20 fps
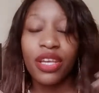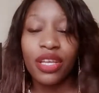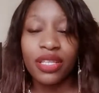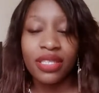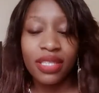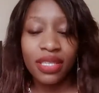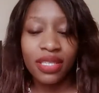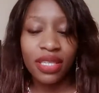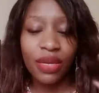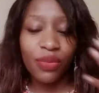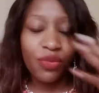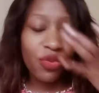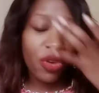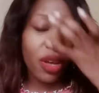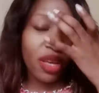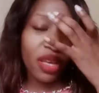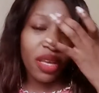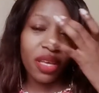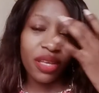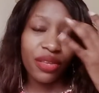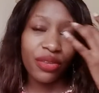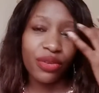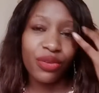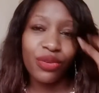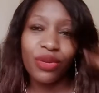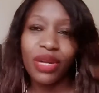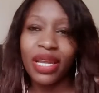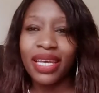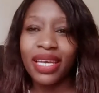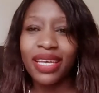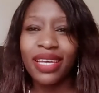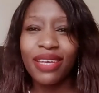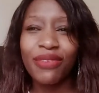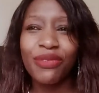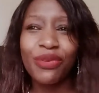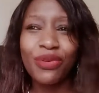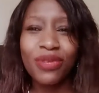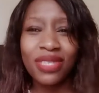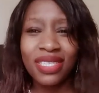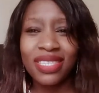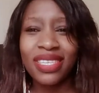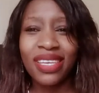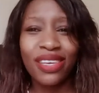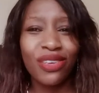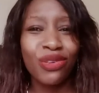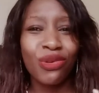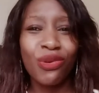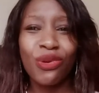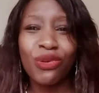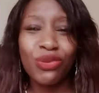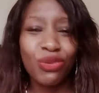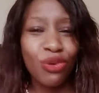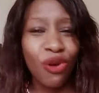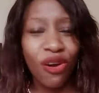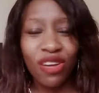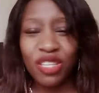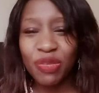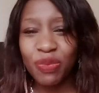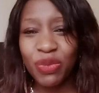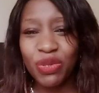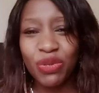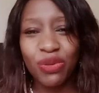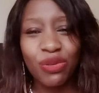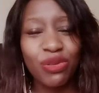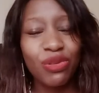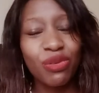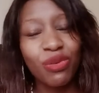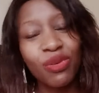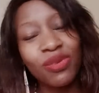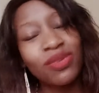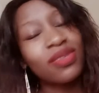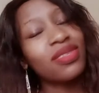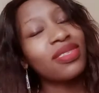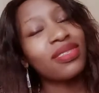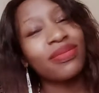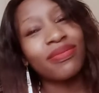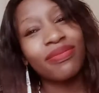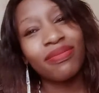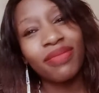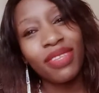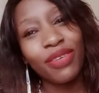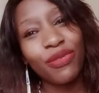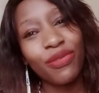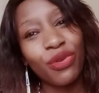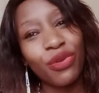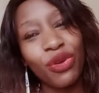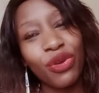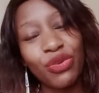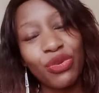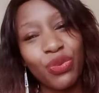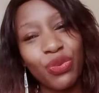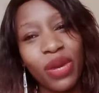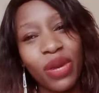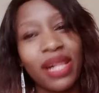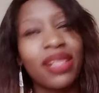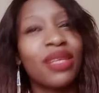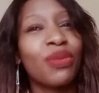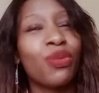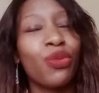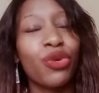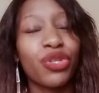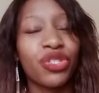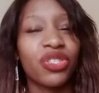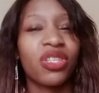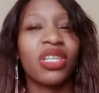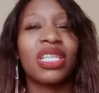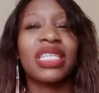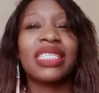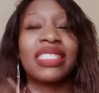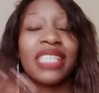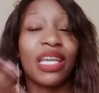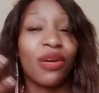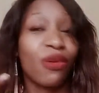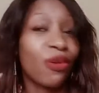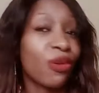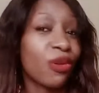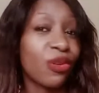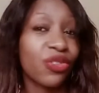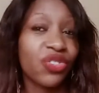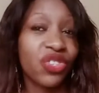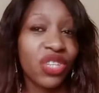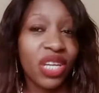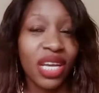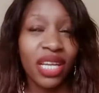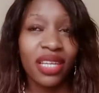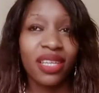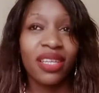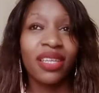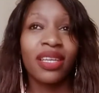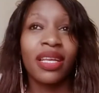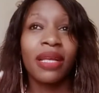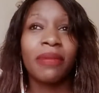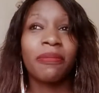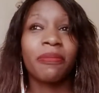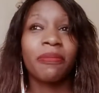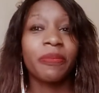It's the same way, like if you're sick, you go to hospital. So if you're not well emotionally, psychologically,